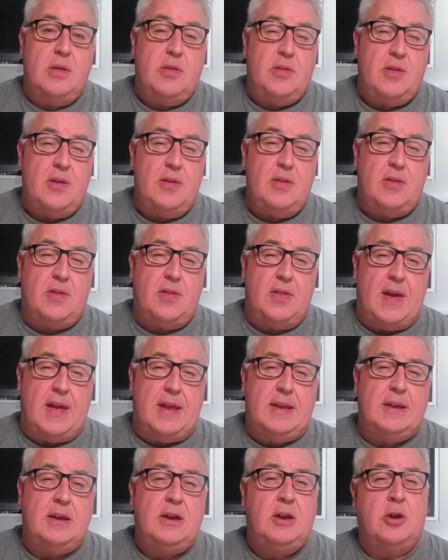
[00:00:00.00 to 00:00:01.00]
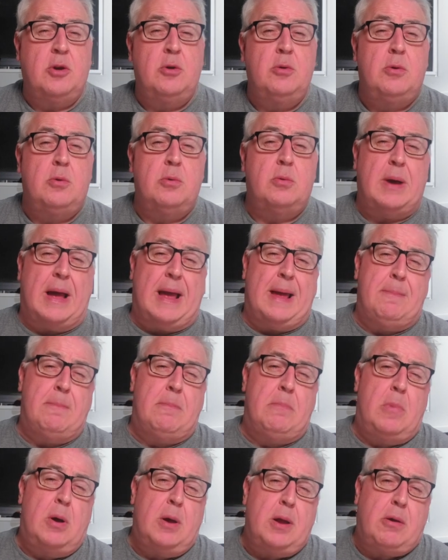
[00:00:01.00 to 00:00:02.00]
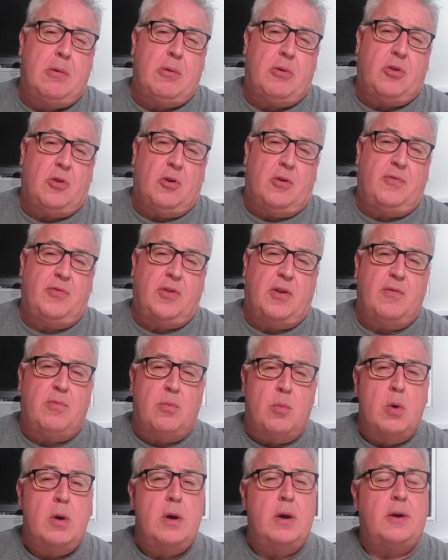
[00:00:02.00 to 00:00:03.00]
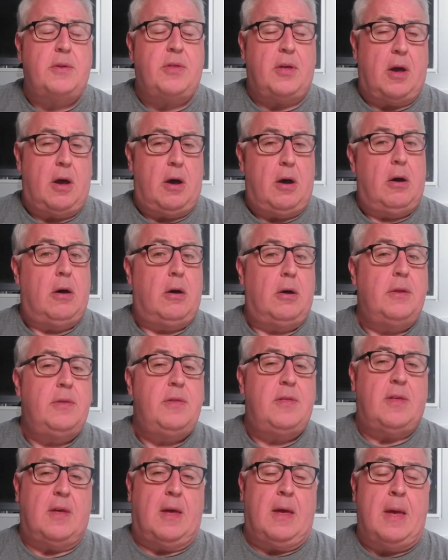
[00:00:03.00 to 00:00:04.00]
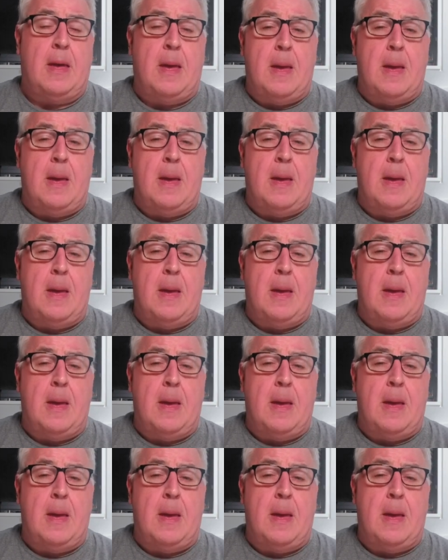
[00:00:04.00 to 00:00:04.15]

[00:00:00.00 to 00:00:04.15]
Since then, Google and Microsoft have worked hard to